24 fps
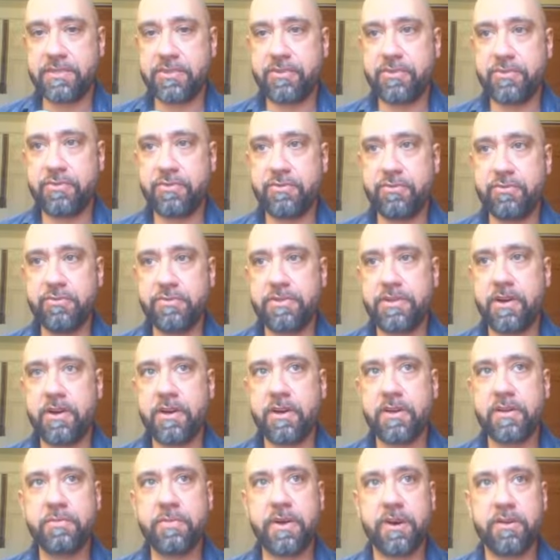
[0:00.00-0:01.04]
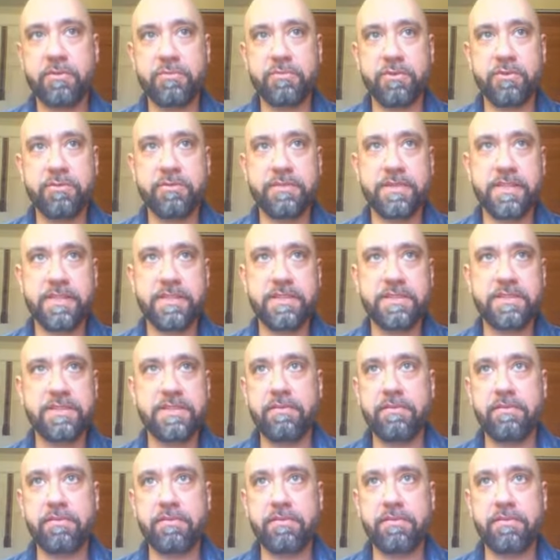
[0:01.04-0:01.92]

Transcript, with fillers: to talk about movies